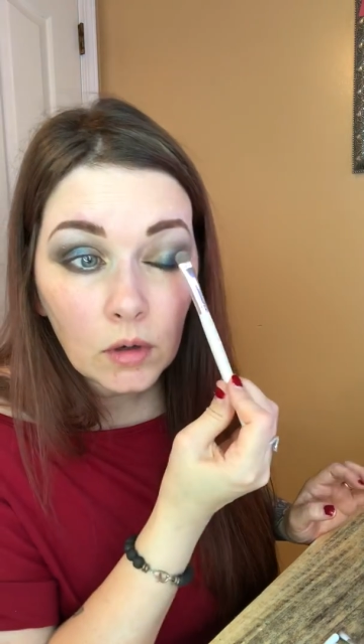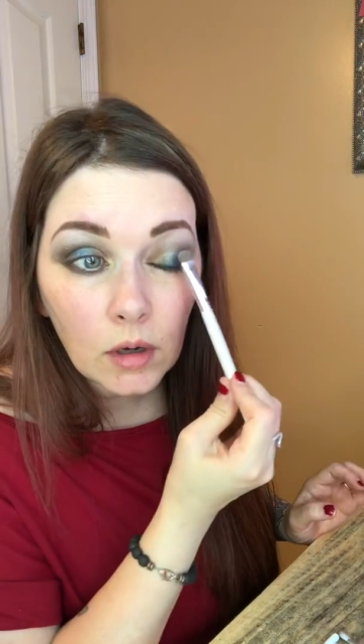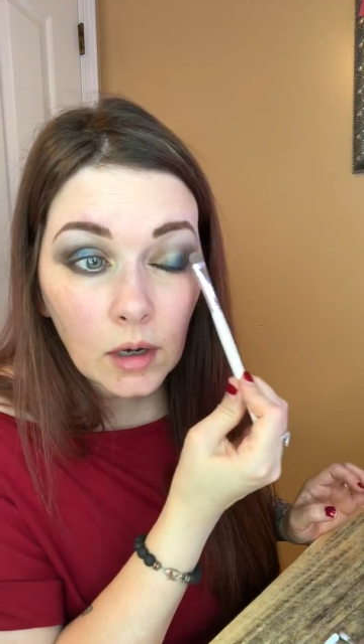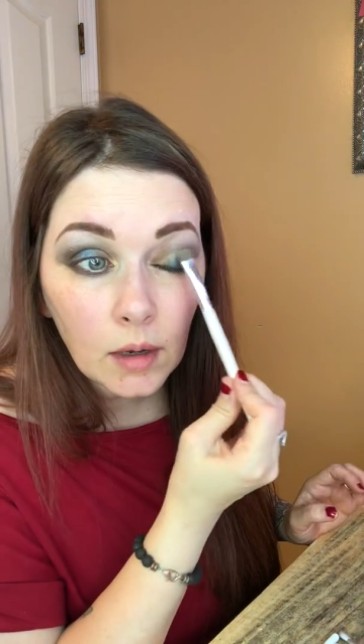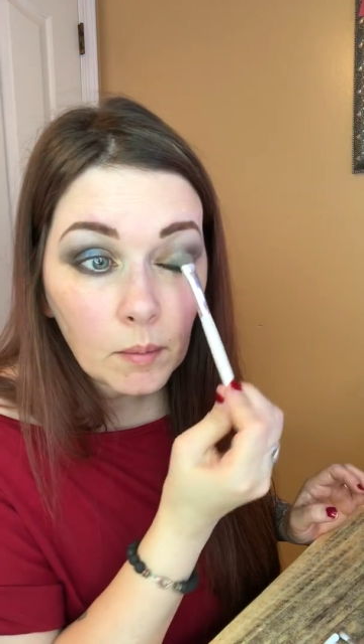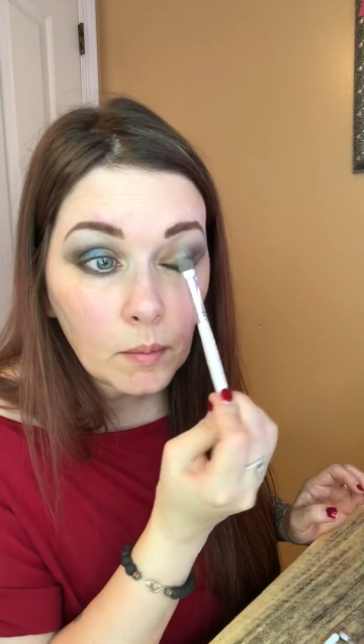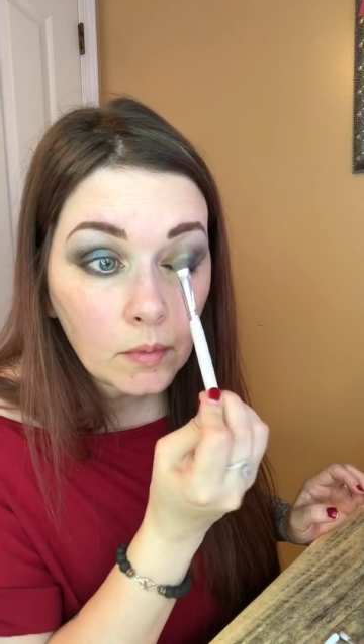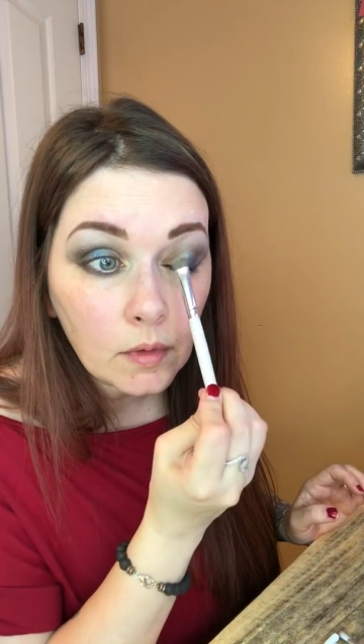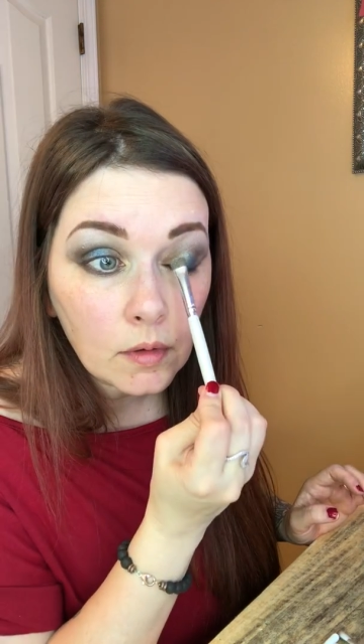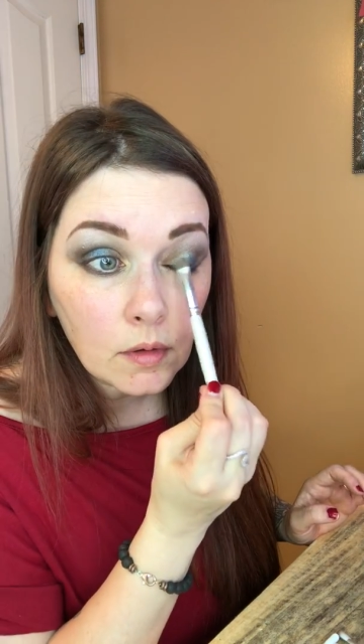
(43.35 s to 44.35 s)

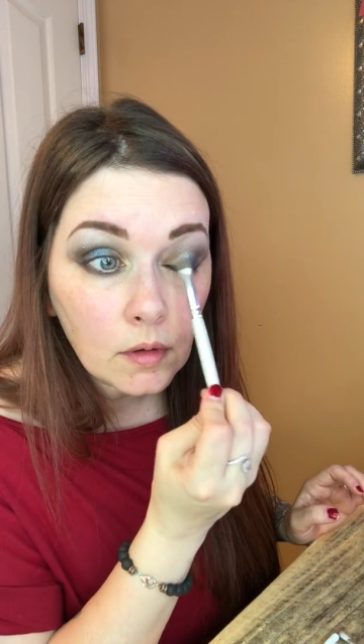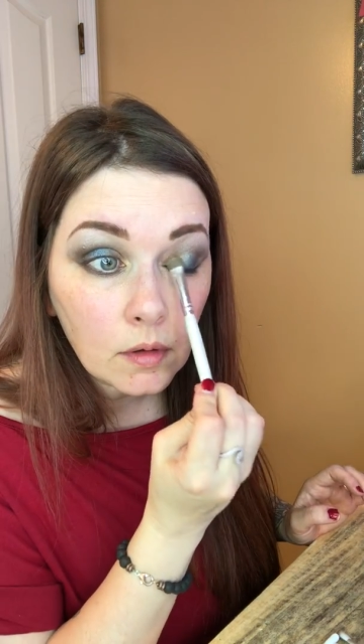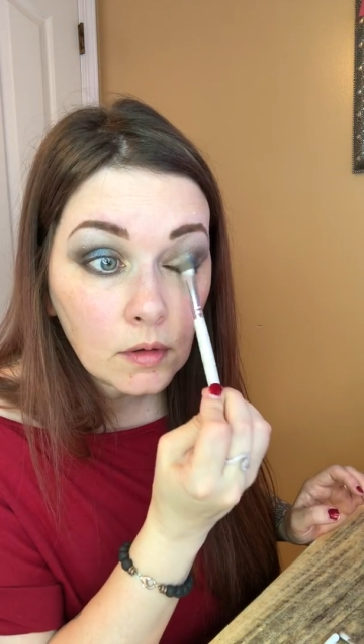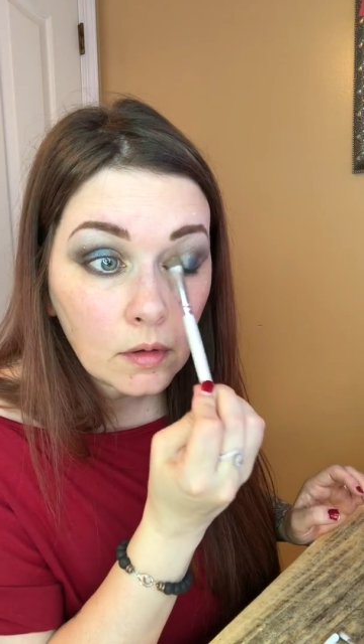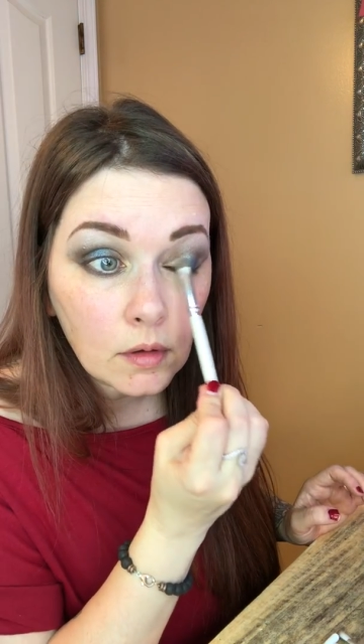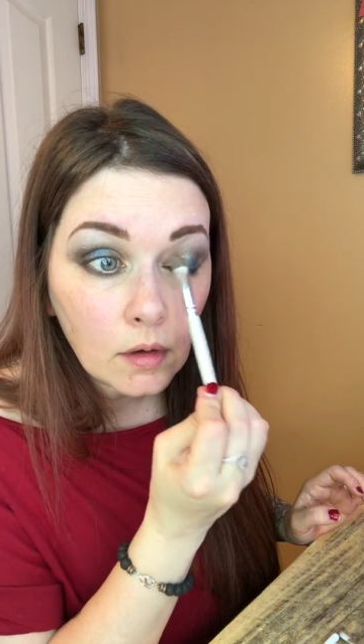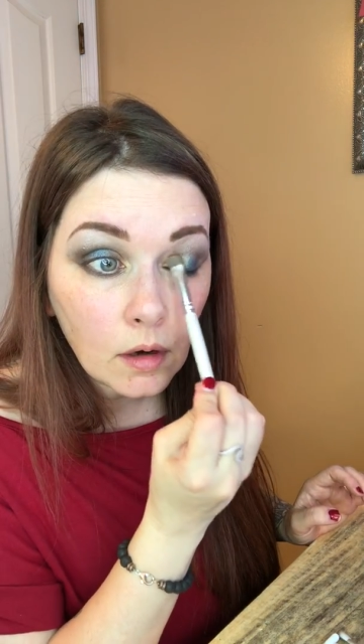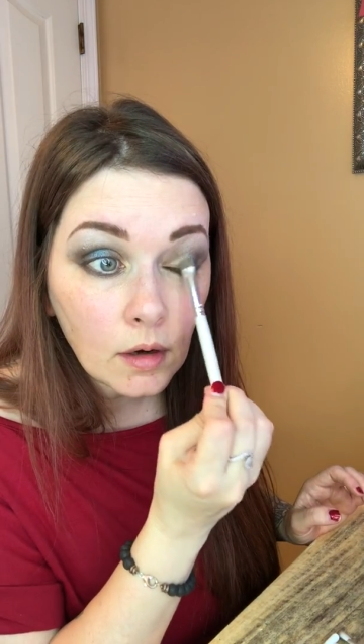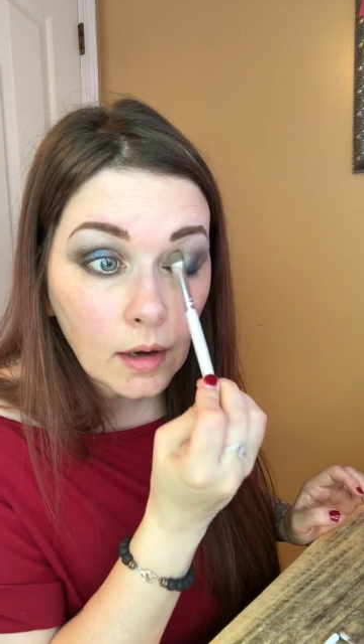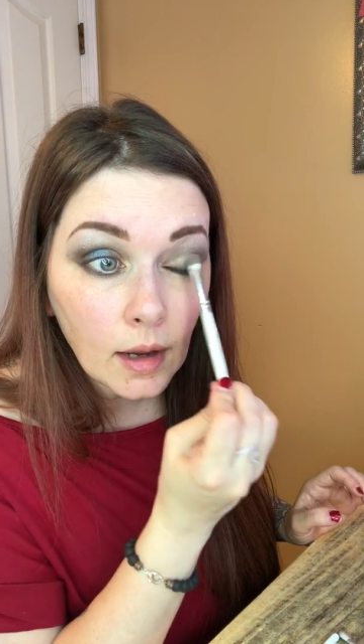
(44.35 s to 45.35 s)

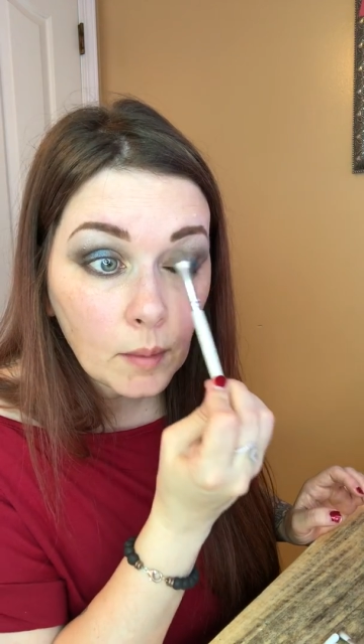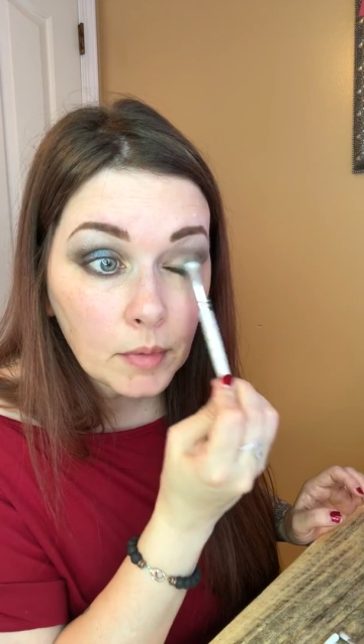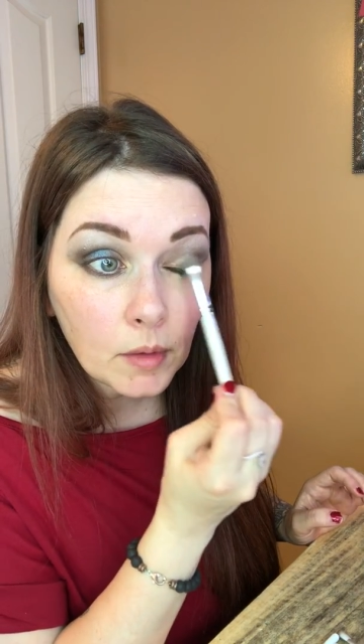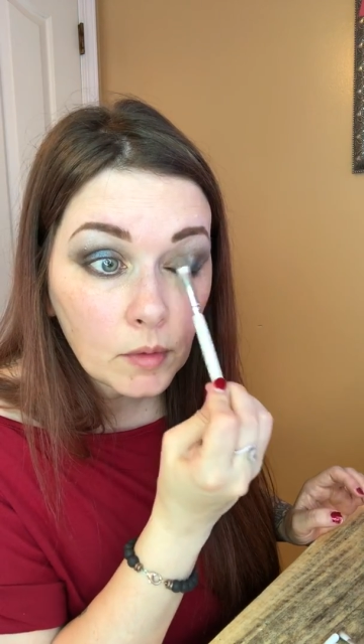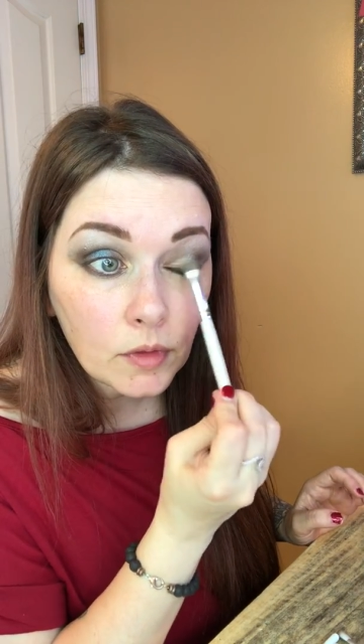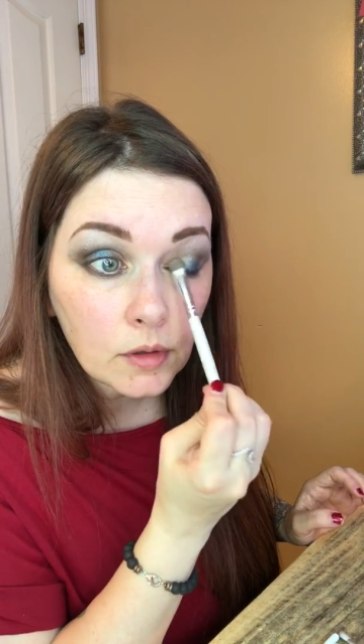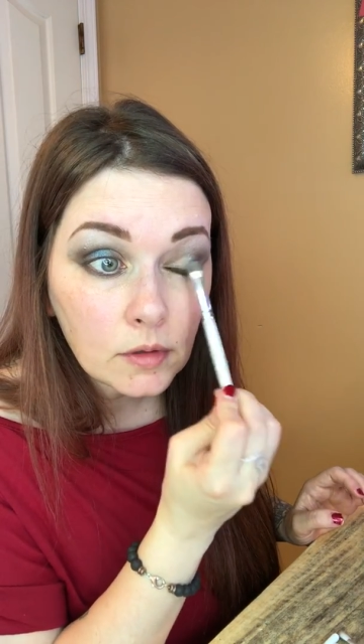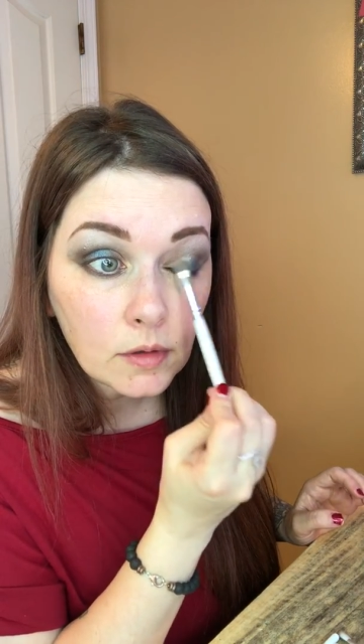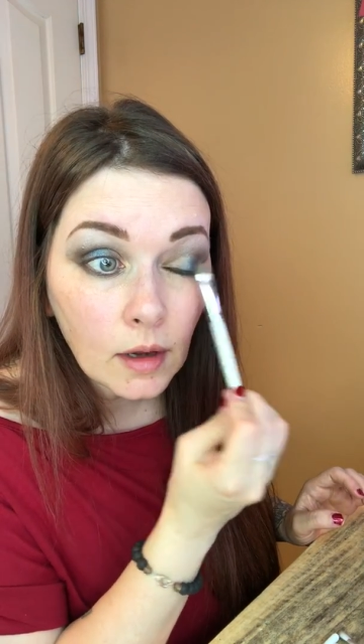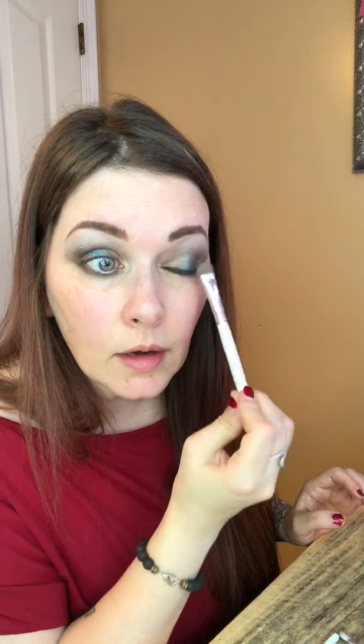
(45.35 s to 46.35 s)
aren't happy with the
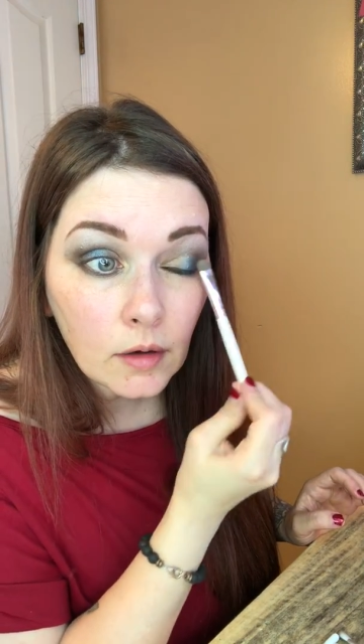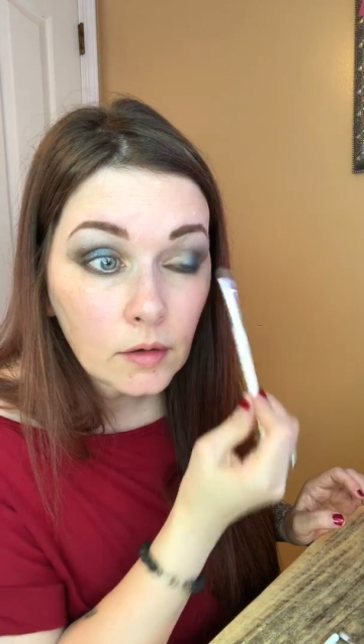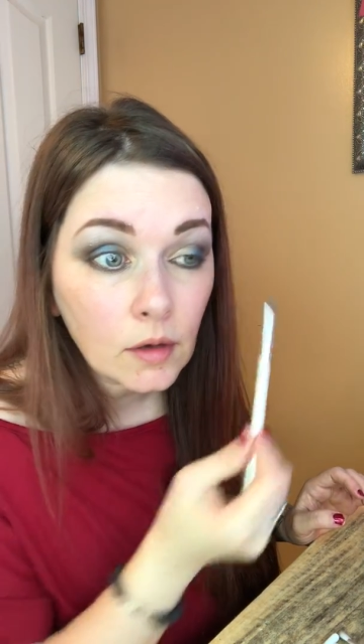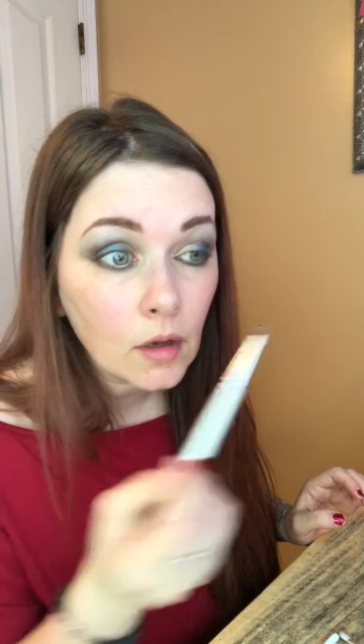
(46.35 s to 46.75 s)
desired